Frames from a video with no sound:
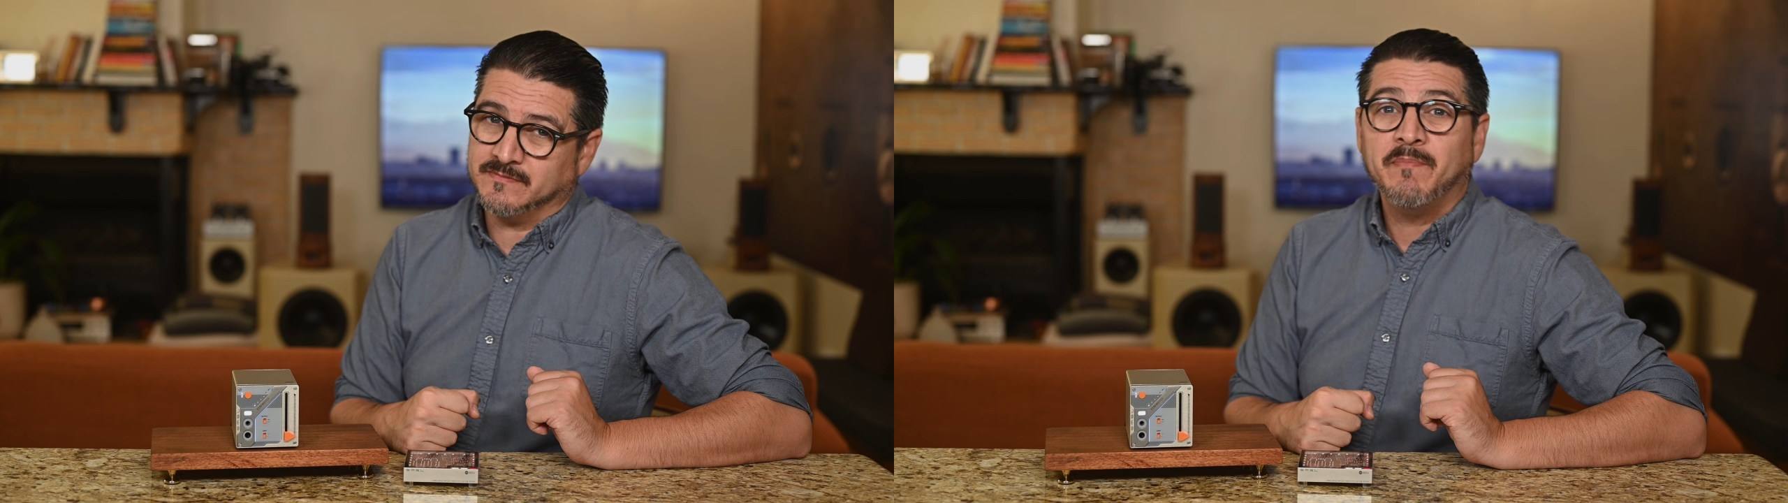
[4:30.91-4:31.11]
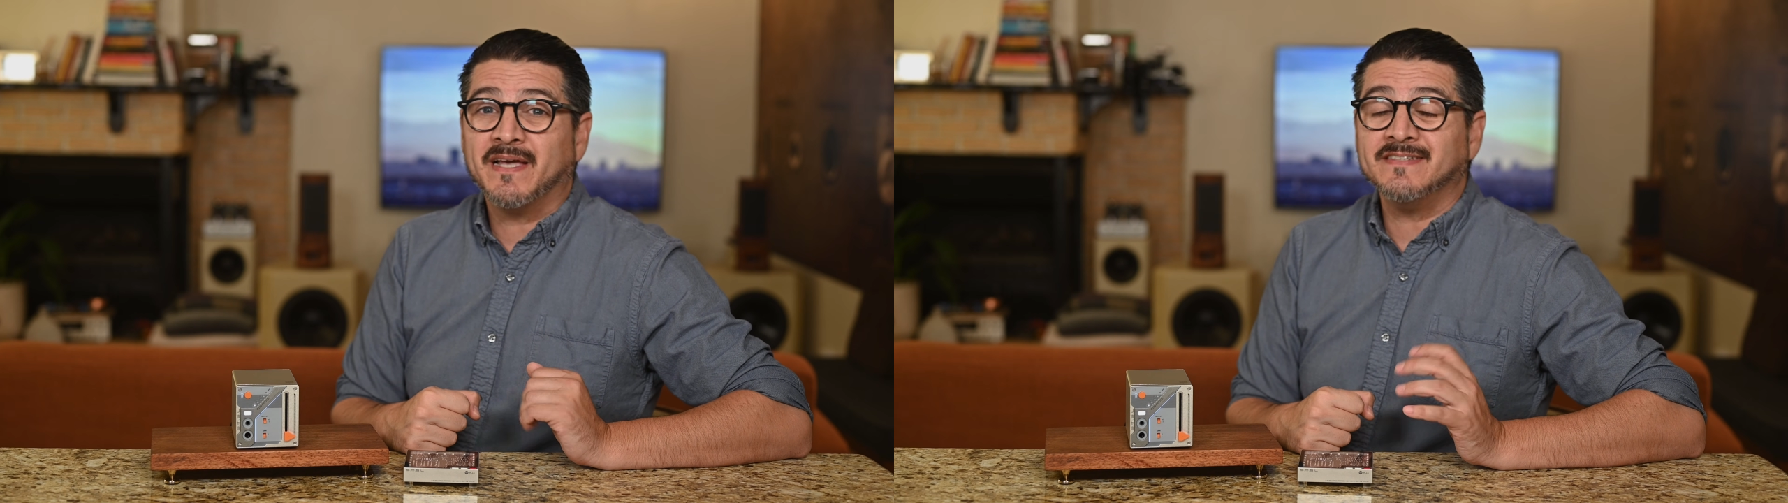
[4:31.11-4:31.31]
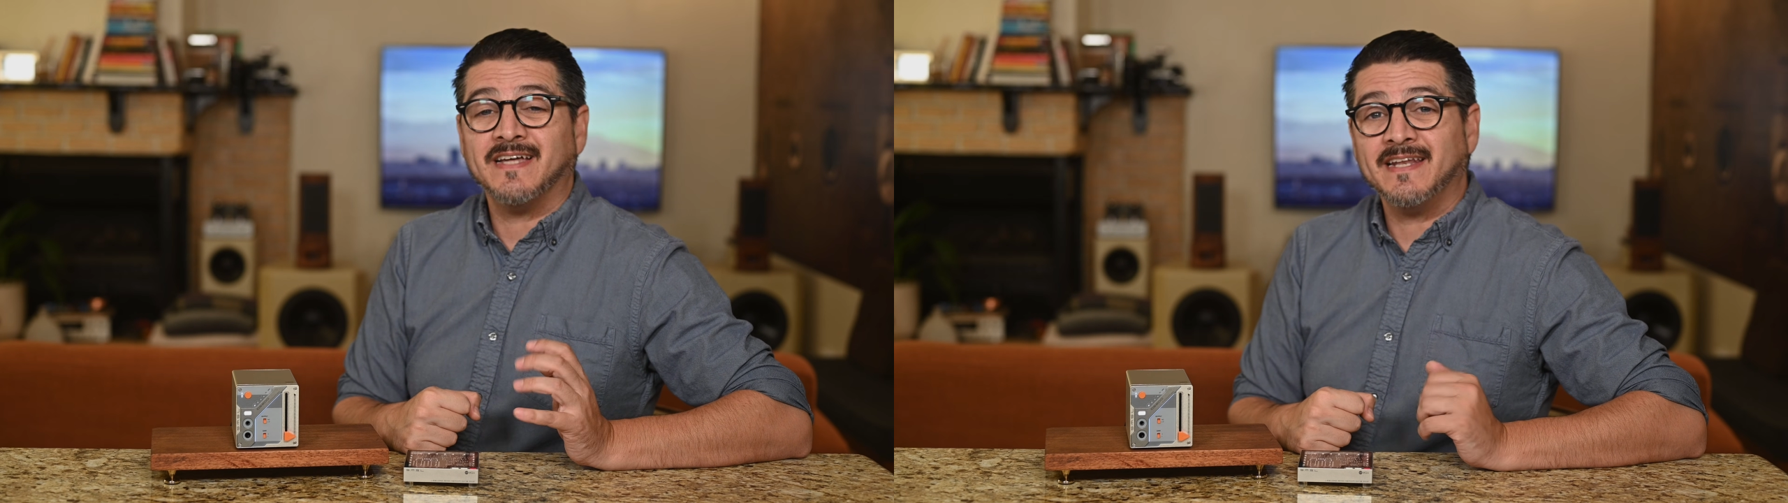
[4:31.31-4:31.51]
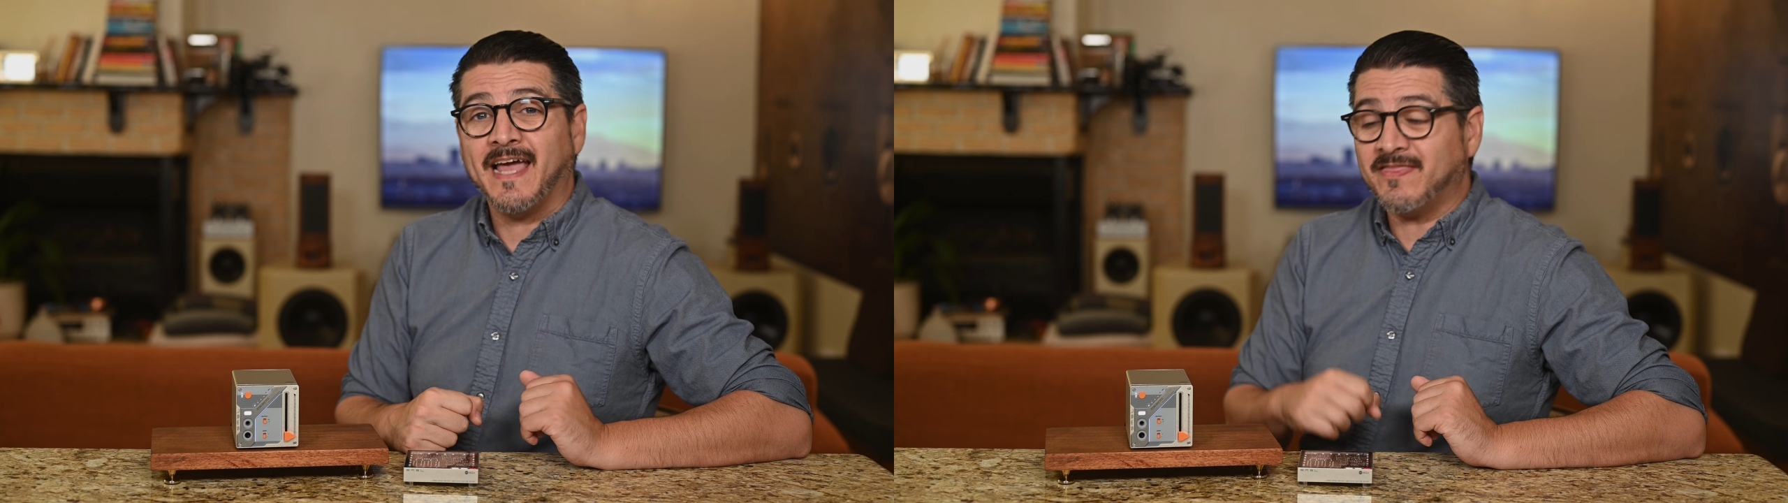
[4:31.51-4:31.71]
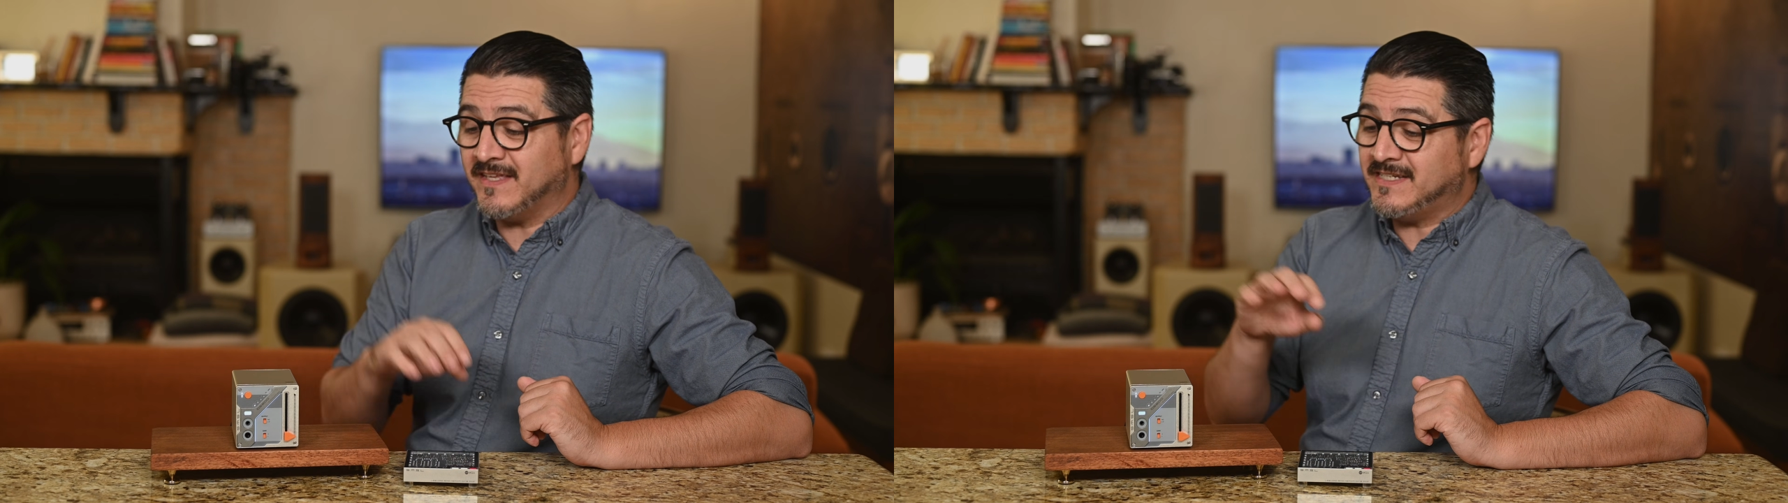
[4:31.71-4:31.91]
Because
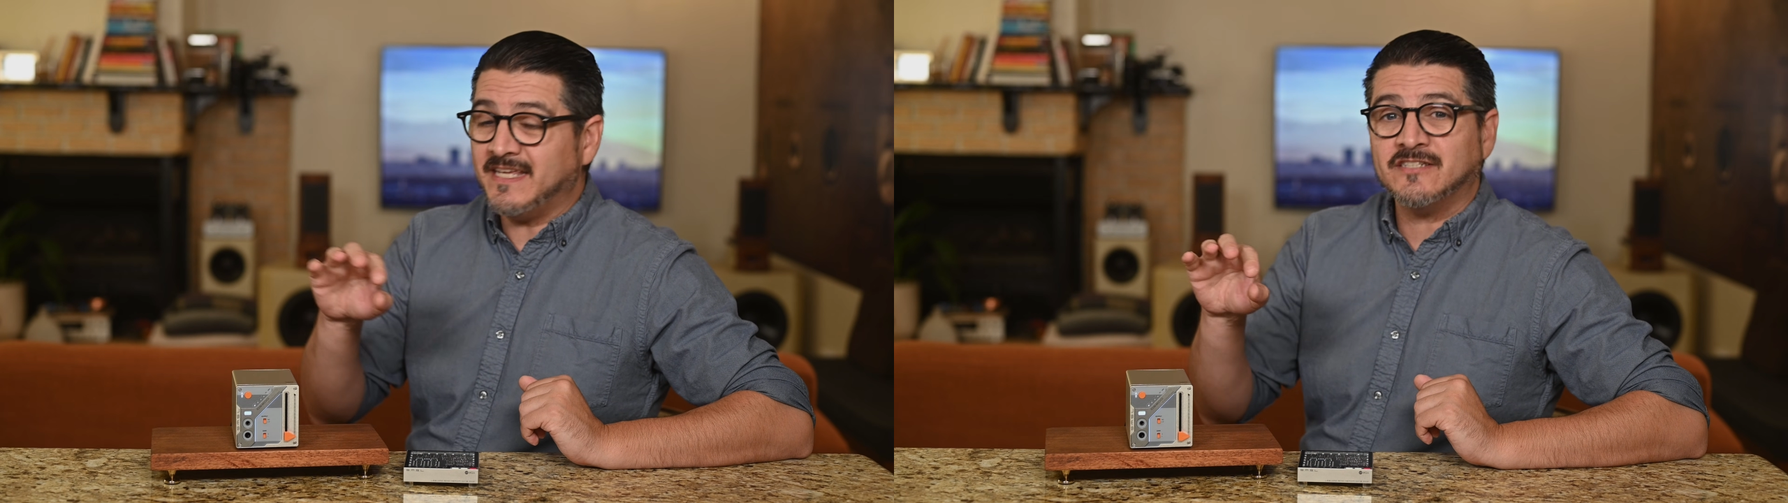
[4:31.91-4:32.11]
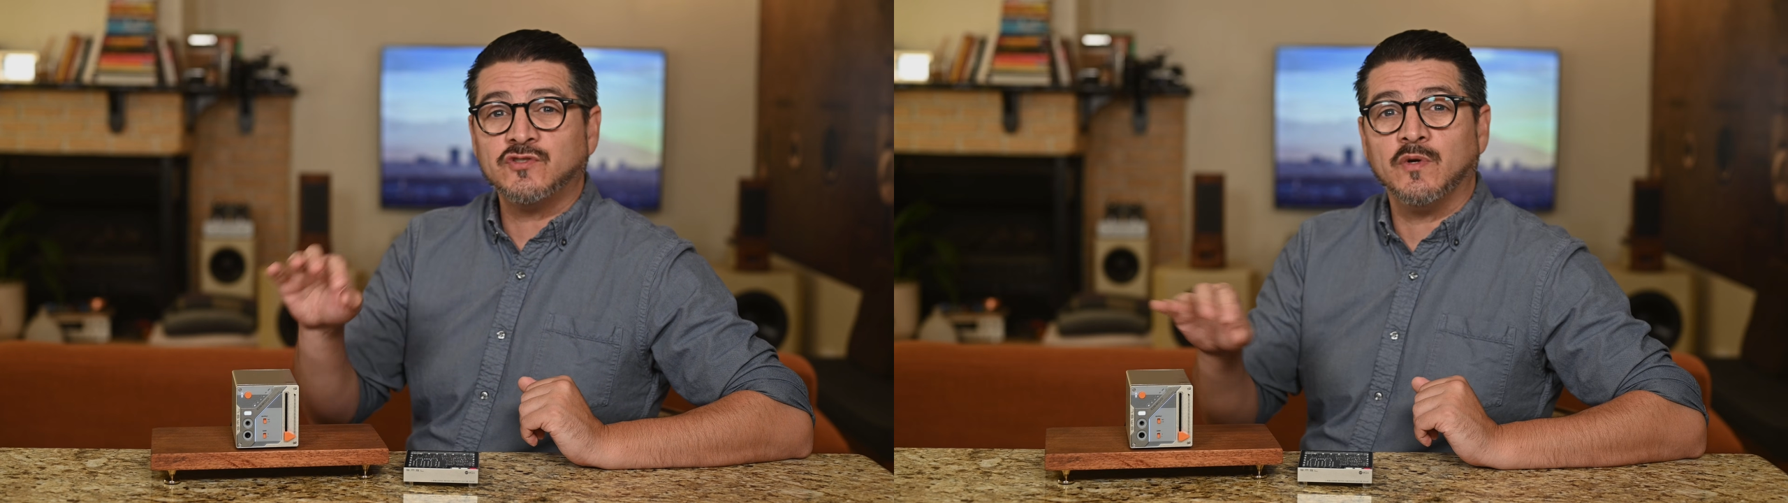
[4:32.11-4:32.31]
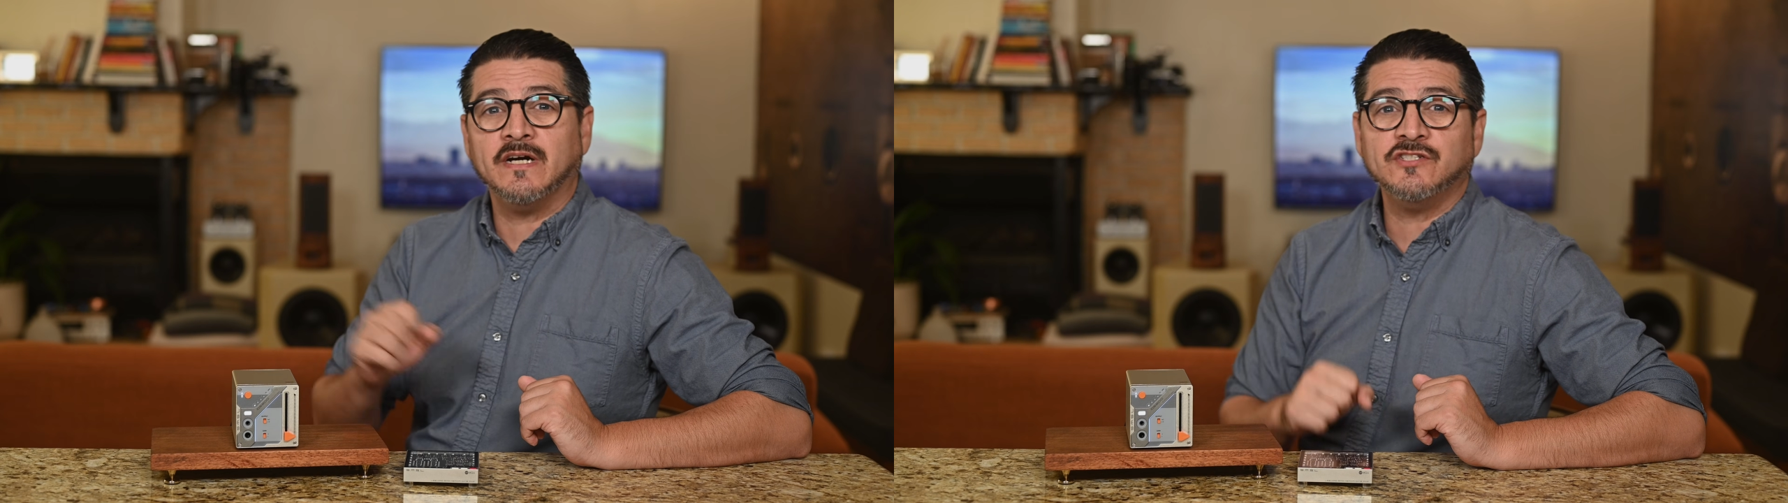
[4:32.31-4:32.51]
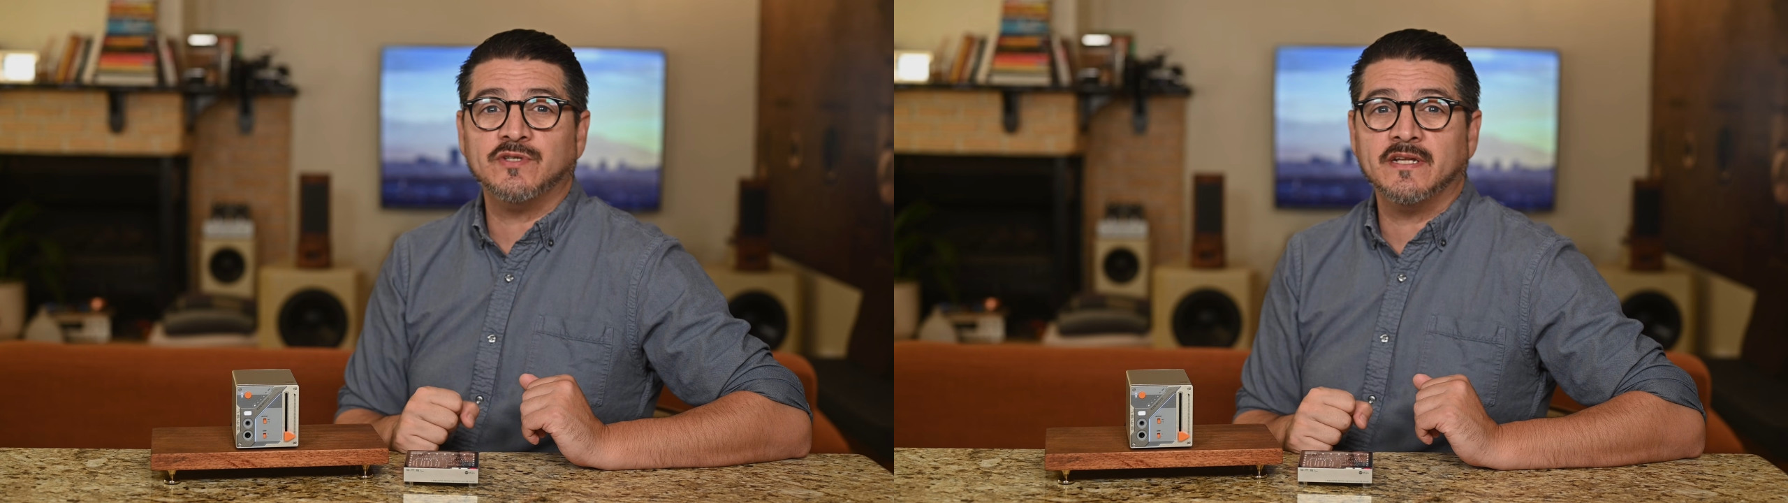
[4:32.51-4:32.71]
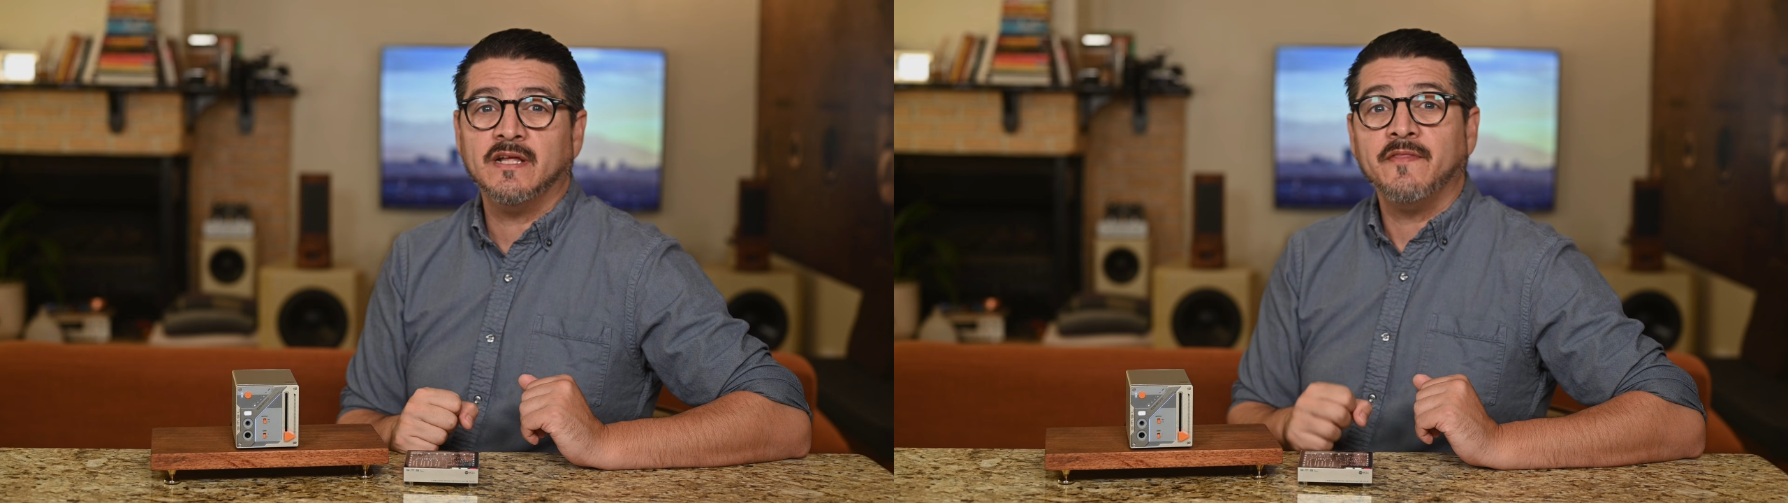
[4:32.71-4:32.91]
unlike the
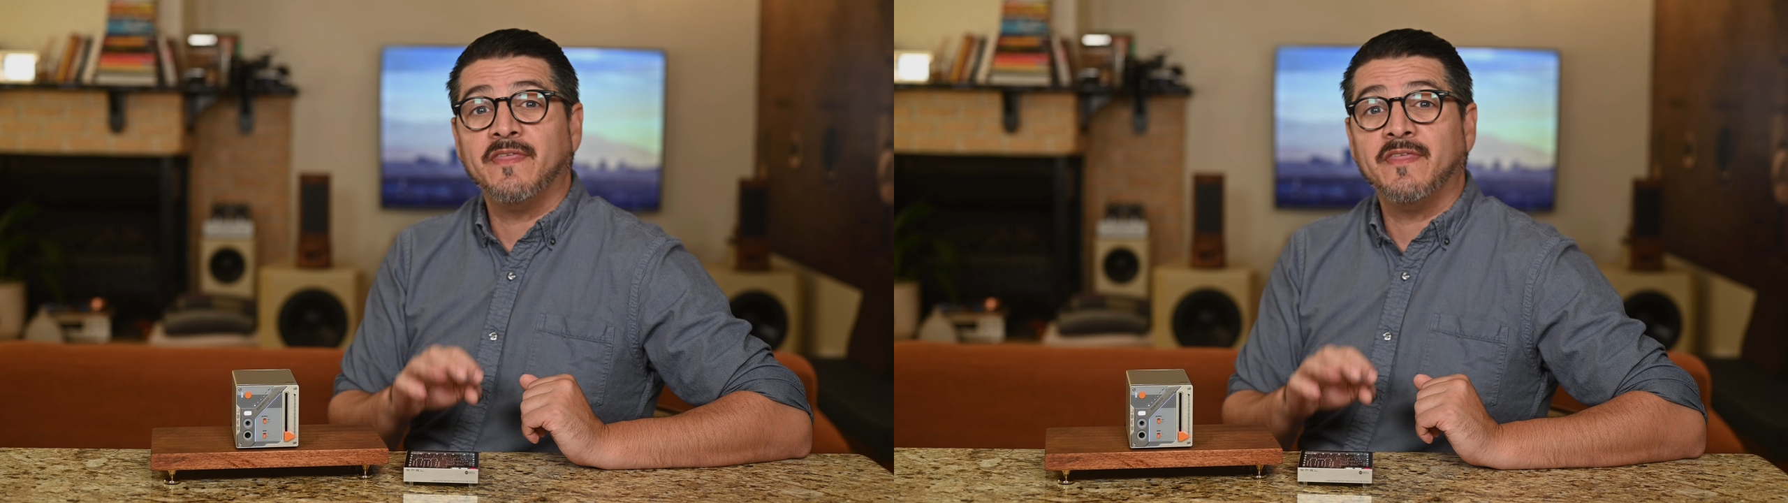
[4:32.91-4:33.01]
DS200,